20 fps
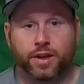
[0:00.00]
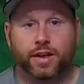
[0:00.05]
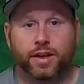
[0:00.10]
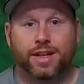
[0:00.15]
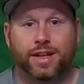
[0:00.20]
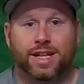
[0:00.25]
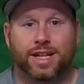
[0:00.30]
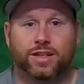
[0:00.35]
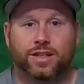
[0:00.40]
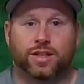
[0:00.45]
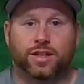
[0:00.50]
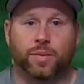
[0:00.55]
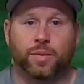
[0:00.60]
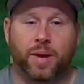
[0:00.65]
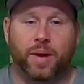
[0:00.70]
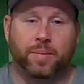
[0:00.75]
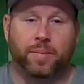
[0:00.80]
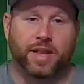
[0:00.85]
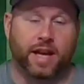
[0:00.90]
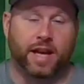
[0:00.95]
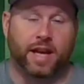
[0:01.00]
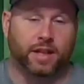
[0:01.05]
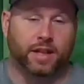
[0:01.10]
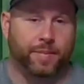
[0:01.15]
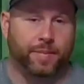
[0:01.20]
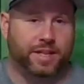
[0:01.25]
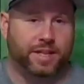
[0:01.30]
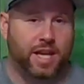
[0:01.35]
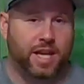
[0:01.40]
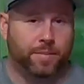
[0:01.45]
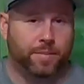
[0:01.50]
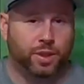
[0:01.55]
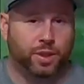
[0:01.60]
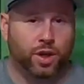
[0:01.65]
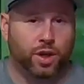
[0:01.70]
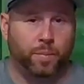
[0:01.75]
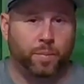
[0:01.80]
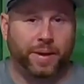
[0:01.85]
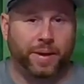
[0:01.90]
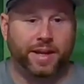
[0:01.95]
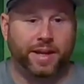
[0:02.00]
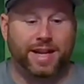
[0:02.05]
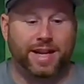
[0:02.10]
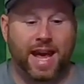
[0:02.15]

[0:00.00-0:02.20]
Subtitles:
So maybe that limits him a little bit.